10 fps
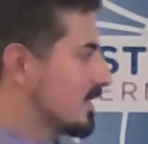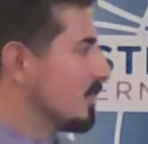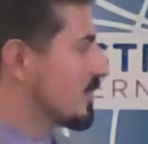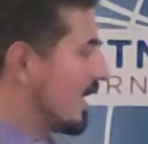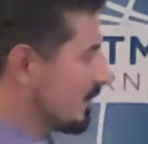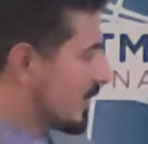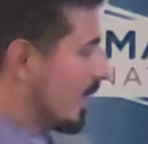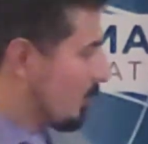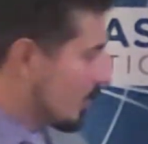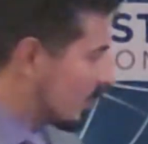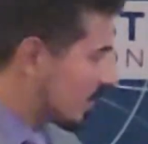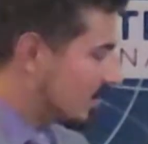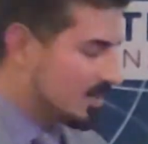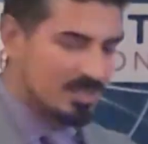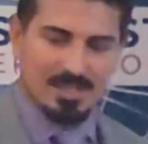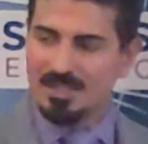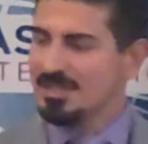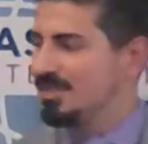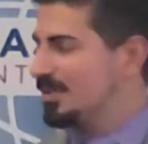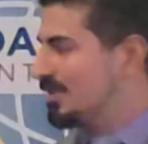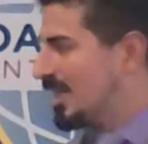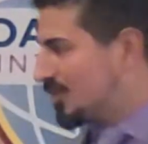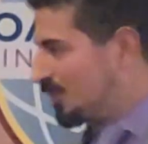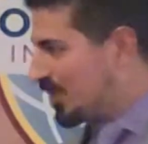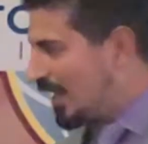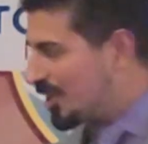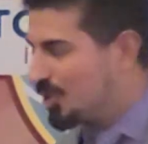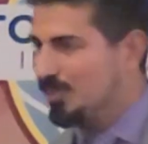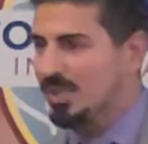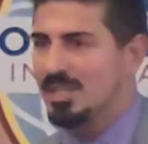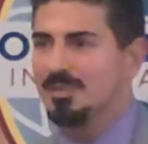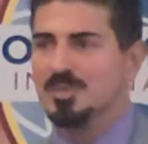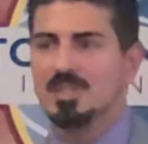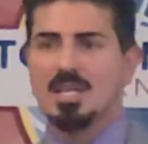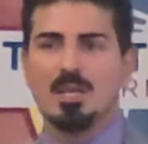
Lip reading: Sometimes they work, that's where that humor comes,